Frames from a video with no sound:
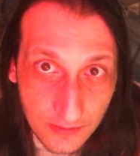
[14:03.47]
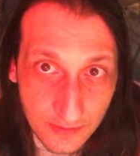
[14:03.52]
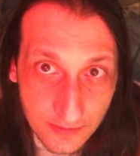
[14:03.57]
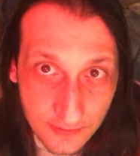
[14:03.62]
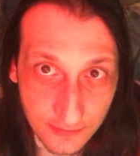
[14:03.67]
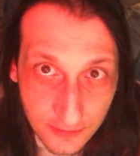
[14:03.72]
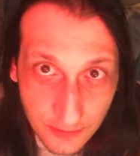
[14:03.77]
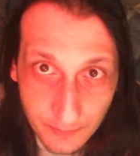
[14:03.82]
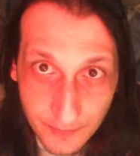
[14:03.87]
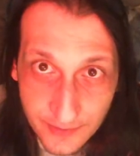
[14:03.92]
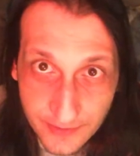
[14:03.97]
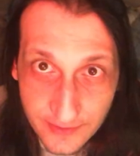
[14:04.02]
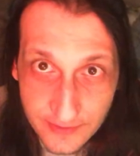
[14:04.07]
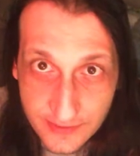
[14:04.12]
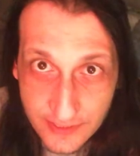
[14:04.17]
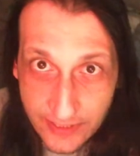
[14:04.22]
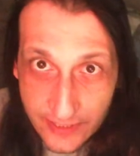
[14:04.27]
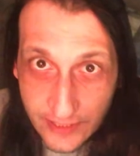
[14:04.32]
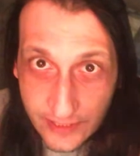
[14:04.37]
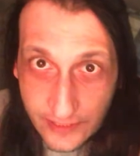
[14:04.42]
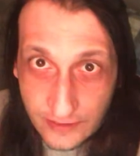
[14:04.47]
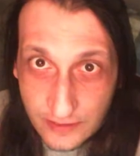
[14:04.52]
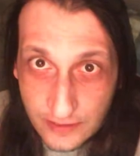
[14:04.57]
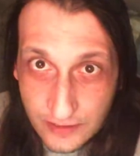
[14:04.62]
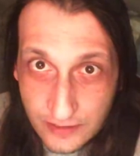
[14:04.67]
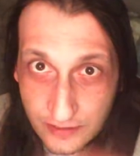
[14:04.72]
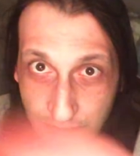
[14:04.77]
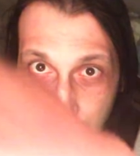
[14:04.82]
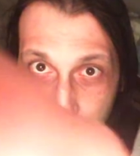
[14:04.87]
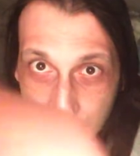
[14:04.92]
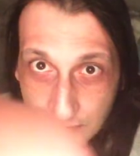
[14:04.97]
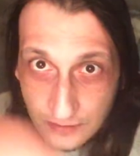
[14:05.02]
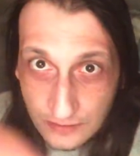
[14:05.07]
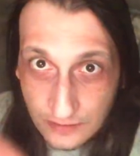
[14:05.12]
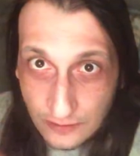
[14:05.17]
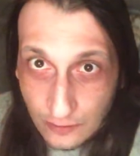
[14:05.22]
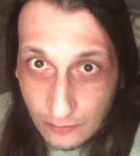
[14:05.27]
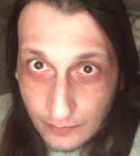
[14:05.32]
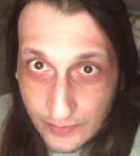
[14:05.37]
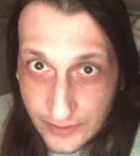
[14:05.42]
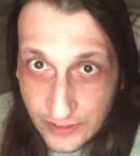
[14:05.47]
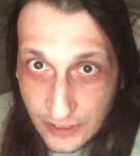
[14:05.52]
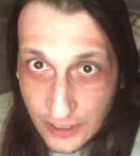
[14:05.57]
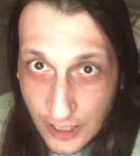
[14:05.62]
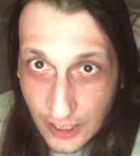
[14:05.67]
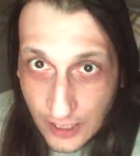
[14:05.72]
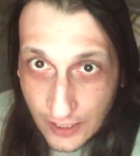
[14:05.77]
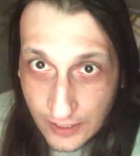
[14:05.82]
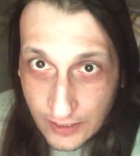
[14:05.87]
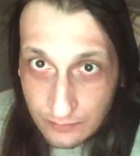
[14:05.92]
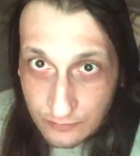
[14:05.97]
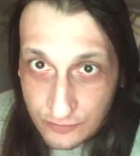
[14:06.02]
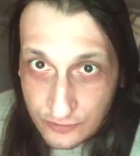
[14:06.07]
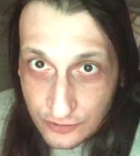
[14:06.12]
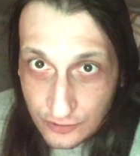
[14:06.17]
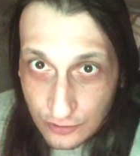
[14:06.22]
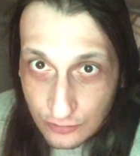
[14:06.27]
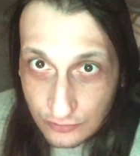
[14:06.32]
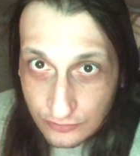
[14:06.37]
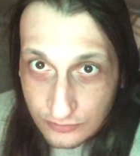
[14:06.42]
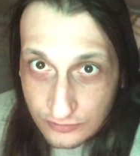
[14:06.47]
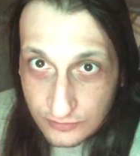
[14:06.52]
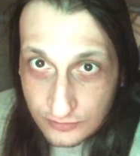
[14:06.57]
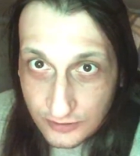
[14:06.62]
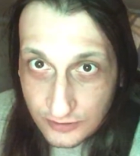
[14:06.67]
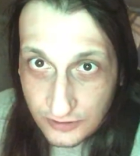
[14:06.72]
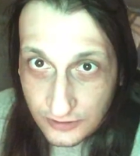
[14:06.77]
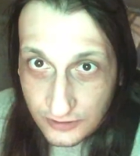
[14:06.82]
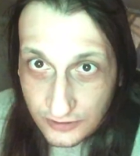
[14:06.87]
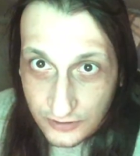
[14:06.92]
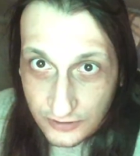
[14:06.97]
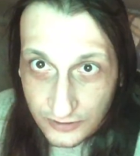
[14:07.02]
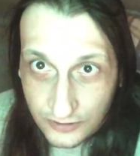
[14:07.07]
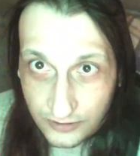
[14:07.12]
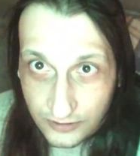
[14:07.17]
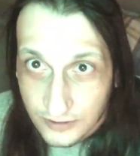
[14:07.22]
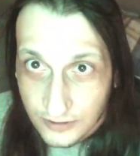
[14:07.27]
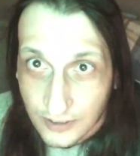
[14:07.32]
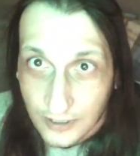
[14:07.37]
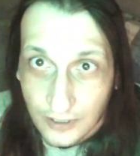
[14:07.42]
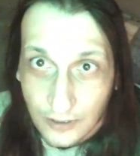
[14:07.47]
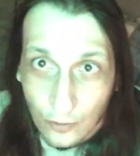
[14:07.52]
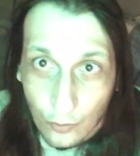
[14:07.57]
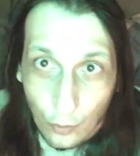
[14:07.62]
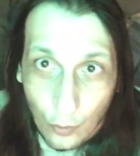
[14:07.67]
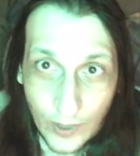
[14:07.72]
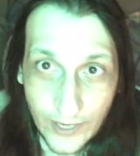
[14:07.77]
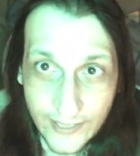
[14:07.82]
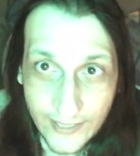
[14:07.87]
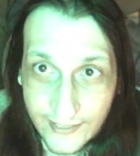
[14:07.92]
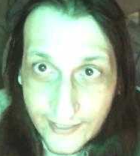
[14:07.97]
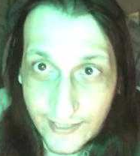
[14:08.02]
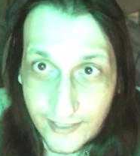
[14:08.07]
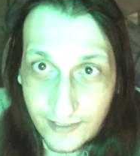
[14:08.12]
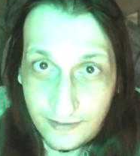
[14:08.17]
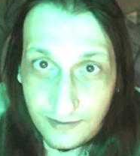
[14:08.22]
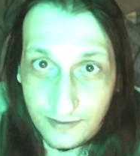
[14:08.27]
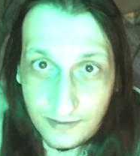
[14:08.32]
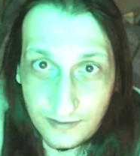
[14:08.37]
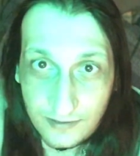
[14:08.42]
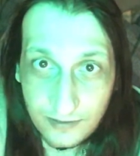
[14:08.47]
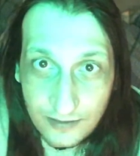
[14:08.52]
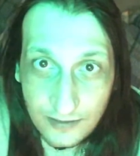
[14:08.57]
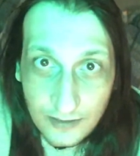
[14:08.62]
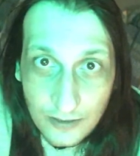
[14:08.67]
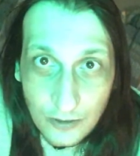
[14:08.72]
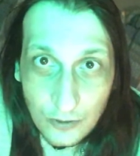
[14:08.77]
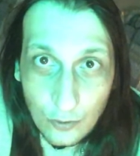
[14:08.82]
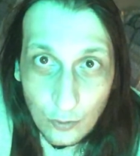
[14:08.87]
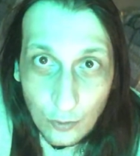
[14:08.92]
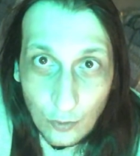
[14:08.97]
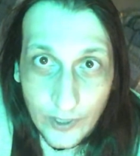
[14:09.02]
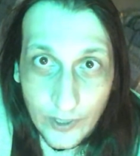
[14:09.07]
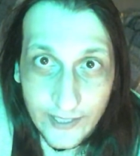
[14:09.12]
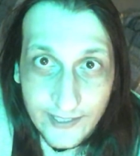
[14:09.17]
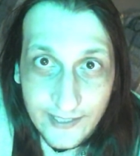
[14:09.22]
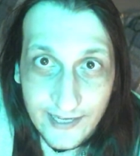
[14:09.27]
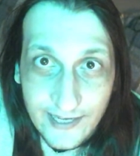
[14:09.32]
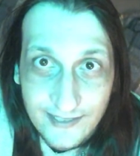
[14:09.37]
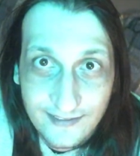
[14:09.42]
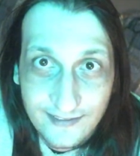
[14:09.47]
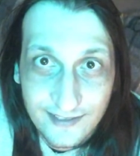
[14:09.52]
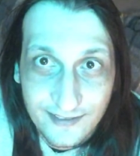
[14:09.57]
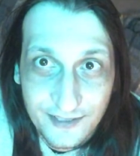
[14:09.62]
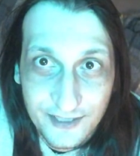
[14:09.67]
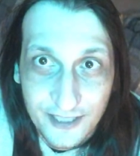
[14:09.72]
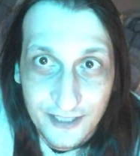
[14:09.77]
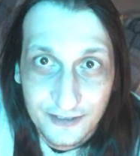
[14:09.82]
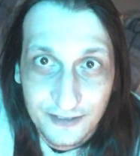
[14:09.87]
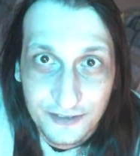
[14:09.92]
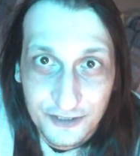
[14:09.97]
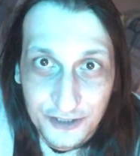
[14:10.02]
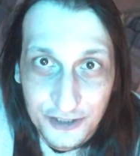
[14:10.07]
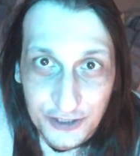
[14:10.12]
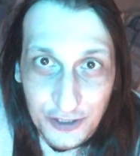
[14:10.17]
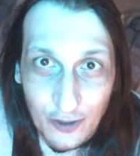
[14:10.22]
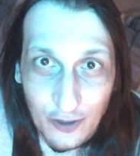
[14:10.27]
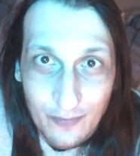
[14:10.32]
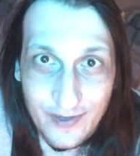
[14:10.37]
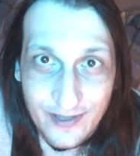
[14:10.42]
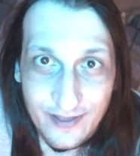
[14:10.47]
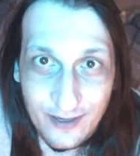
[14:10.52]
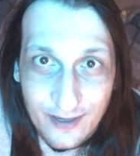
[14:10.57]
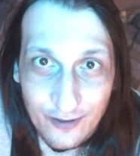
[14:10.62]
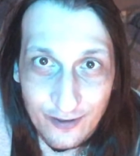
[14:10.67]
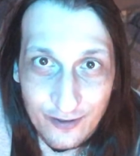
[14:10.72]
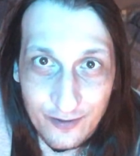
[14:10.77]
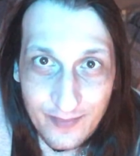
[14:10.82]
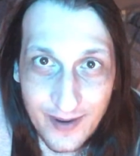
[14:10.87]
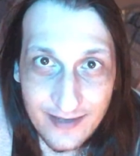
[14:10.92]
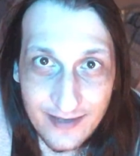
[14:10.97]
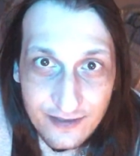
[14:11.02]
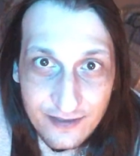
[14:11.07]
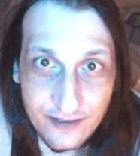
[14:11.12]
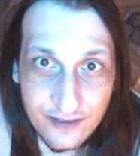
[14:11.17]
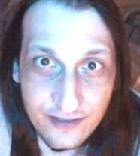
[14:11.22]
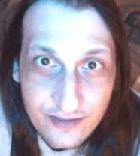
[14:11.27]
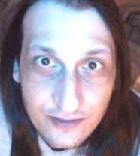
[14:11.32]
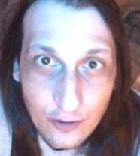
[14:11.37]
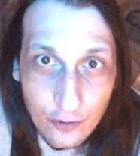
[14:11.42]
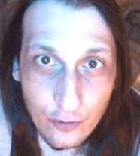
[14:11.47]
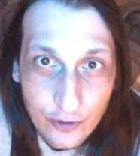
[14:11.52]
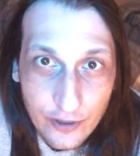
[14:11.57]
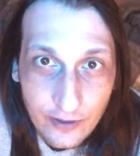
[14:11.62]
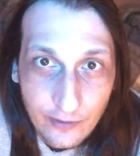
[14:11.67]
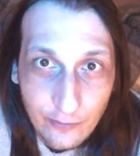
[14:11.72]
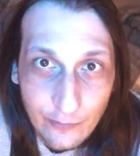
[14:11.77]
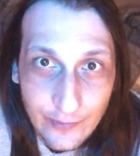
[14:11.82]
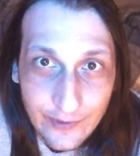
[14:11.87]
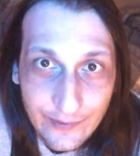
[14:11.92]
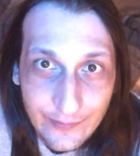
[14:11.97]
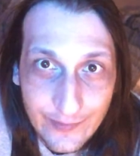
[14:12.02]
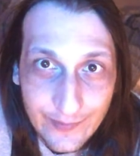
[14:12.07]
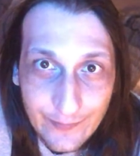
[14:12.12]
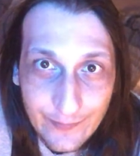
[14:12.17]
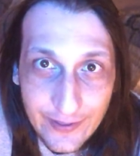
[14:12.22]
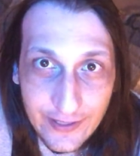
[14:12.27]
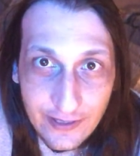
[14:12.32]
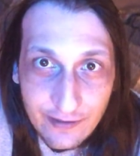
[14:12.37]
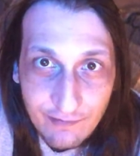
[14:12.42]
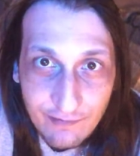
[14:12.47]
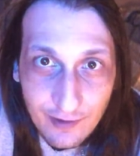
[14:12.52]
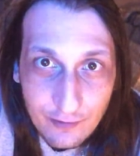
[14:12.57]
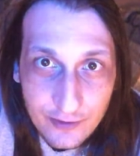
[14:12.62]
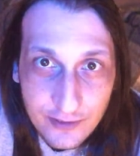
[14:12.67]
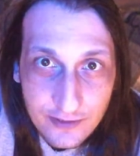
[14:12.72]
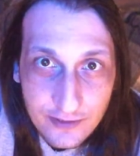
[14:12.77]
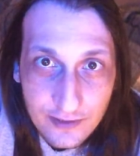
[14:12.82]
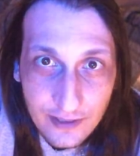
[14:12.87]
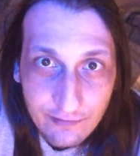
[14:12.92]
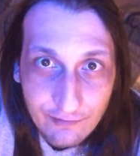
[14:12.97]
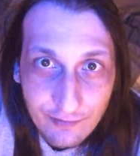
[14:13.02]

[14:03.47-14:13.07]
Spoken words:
Someone has any idea? Oh my god, I'm so... Why can't it just show me the other messages? Oh, wait, I found it.